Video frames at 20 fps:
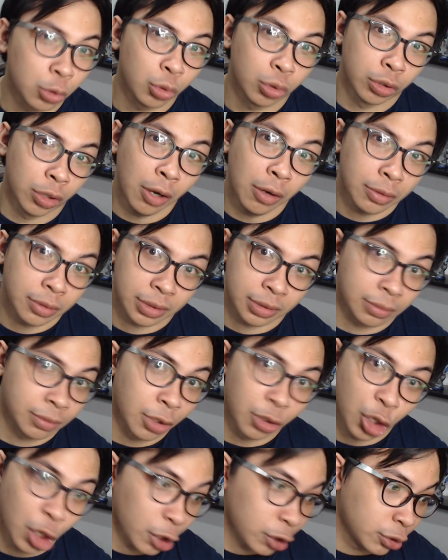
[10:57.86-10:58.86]
who knows,
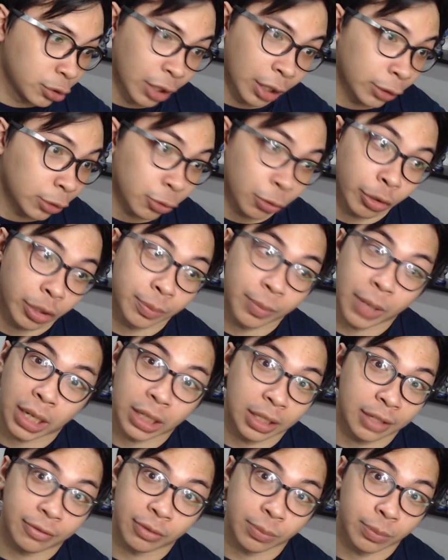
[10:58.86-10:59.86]
the next Nendoroid
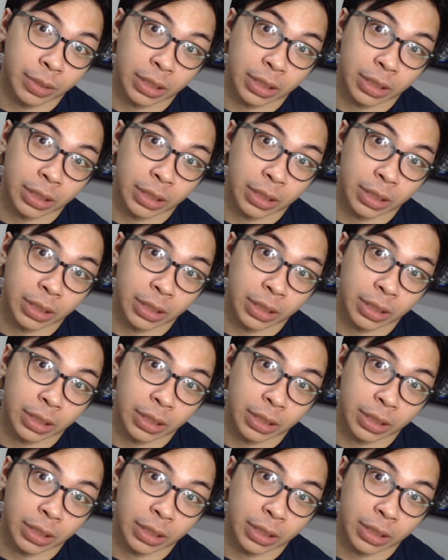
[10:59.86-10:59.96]
might even